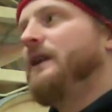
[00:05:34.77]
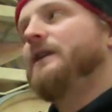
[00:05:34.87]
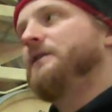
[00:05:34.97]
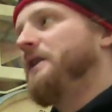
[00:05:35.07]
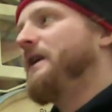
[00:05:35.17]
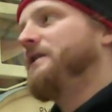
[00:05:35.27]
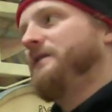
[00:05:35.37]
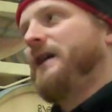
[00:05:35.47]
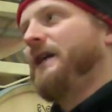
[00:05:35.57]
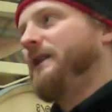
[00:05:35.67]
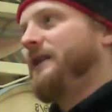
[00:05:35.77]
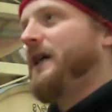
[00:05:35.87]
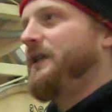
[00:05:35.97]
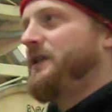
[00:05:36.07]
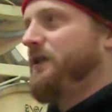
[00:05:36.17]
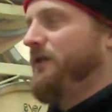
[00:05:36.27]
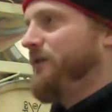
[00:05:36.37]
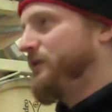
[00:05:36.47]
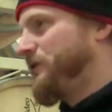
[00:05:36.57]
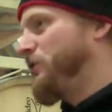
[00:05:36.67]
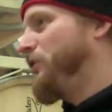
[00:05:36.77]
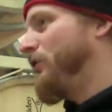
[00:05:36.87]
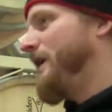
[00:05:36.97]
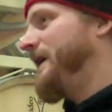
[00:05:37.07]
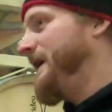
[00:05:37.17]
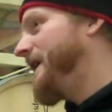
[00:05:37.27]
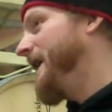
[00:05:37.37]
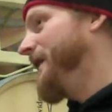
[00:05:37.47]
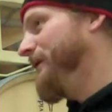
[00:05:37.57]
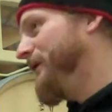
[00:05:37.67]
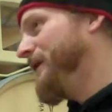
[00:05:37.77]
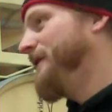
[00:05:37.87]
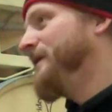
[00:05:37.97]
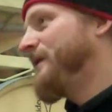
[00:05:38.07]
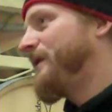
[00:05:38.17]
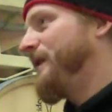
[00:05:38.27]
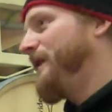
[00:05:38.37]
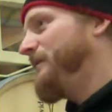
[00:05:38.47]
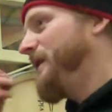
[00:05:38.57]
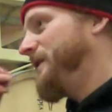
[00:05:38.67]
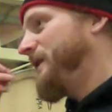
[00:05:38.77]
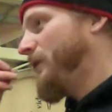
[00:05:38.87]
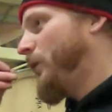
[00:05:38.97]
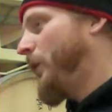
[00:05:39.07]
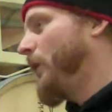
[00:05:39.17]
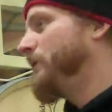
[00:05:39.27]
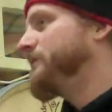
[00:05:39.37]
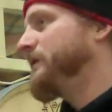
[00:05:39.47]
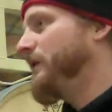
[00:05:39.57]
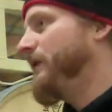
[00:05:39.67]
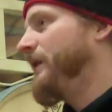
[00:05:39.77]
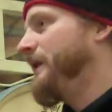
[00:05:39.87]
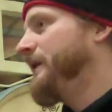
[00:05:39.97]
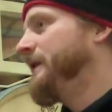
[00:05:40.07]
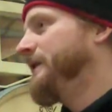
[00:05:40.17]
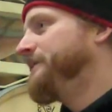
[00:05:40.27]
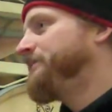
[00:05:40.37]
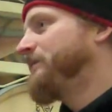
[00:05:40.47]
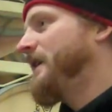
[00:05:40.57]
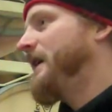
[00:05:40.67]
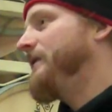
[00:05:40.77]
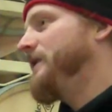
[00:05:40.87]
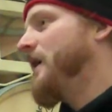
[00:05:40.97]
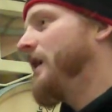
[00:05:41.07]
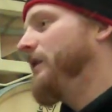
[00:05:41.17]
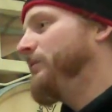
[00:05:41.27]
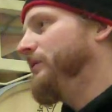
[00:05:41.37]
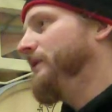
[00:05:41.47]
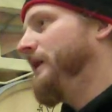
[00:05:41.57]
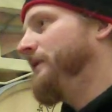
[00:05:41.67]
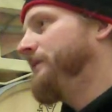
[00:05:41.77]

Not to the sucrety kind of thing, but it's a very heavy dollop of